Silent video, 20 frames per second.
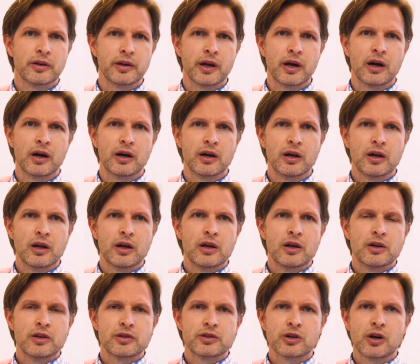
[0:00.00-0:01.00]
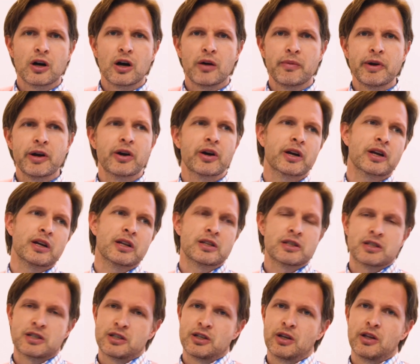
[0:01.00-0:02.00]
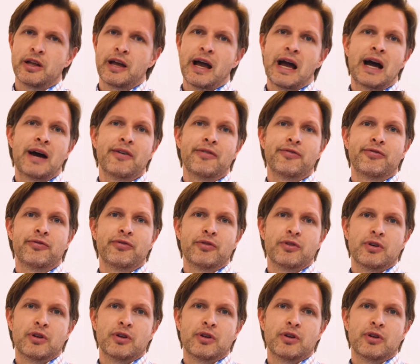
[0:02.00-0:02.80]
Yeah. So Americans still have,